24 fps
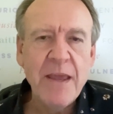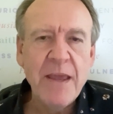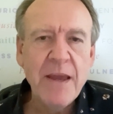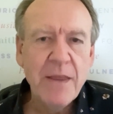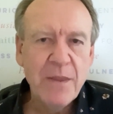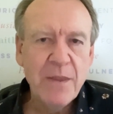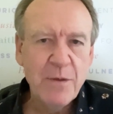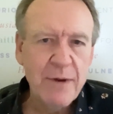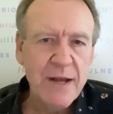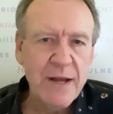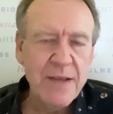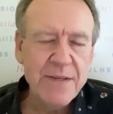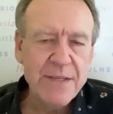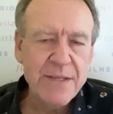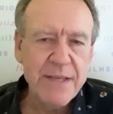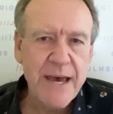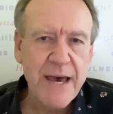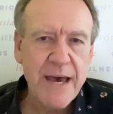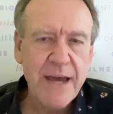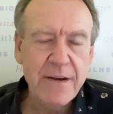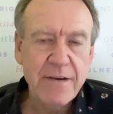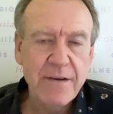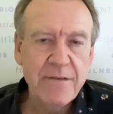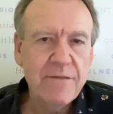the ones
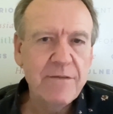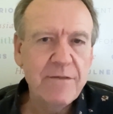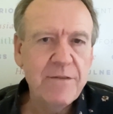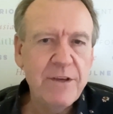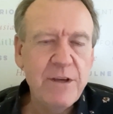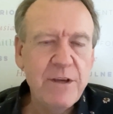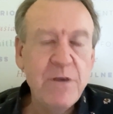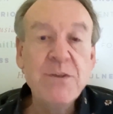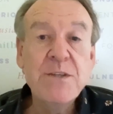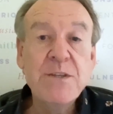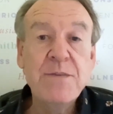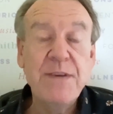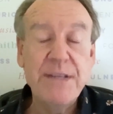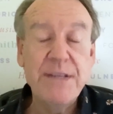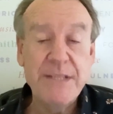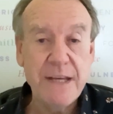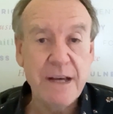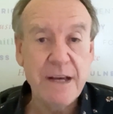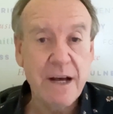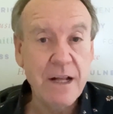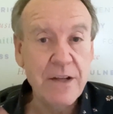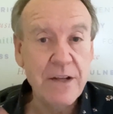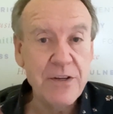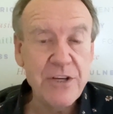that use
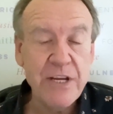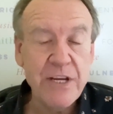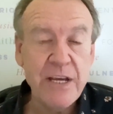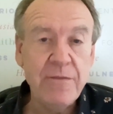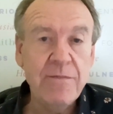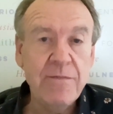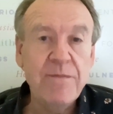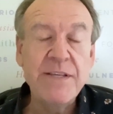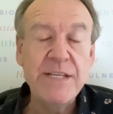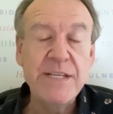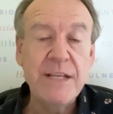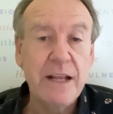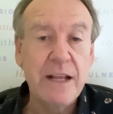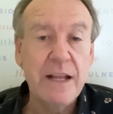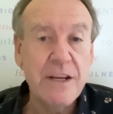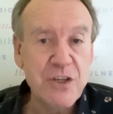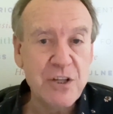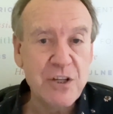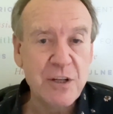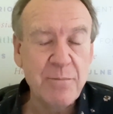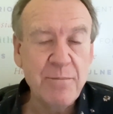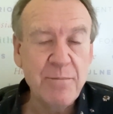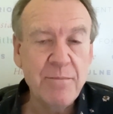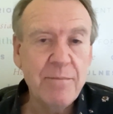
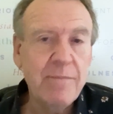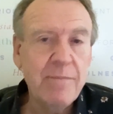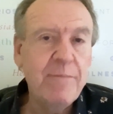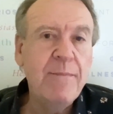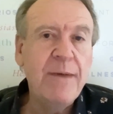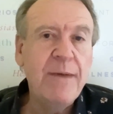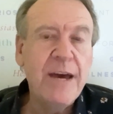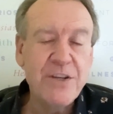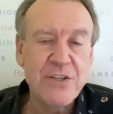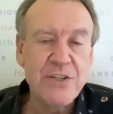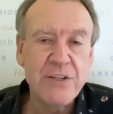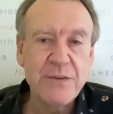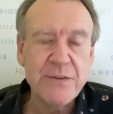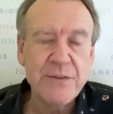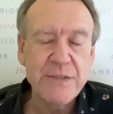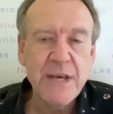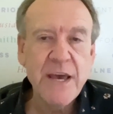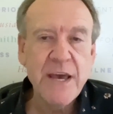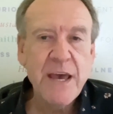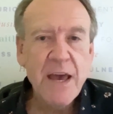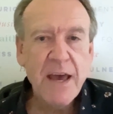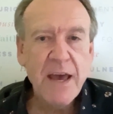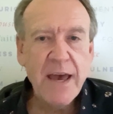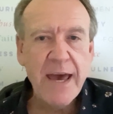physiological measures.
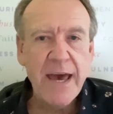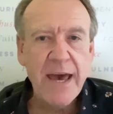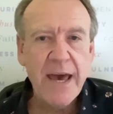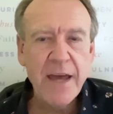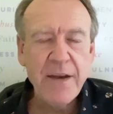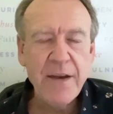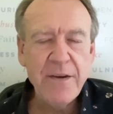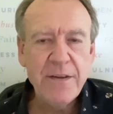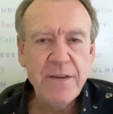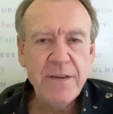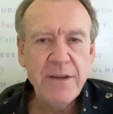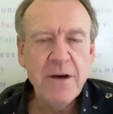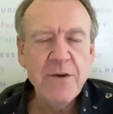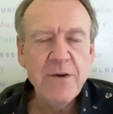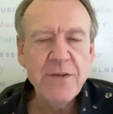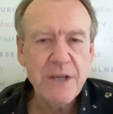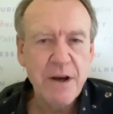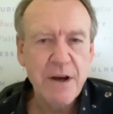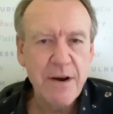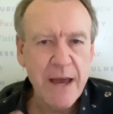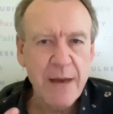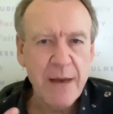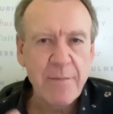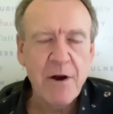And those
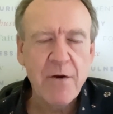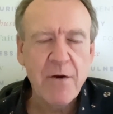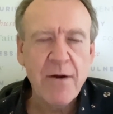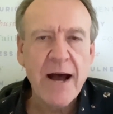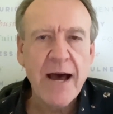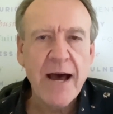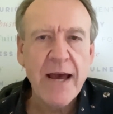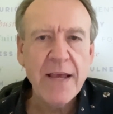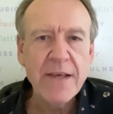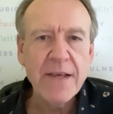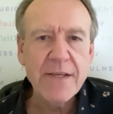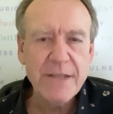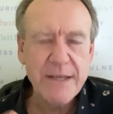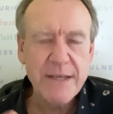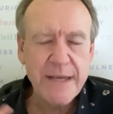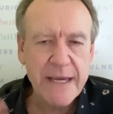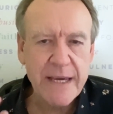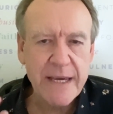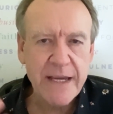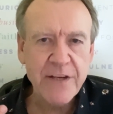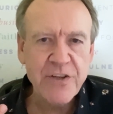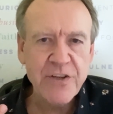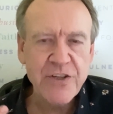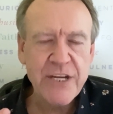are MRIs,
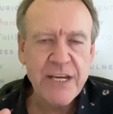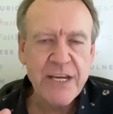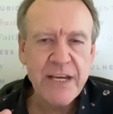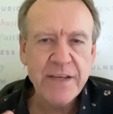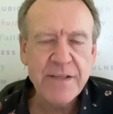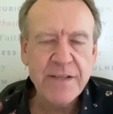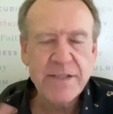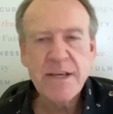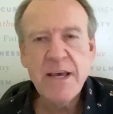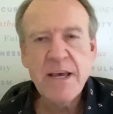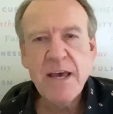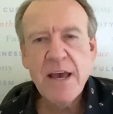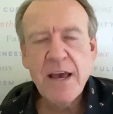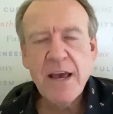EEGs.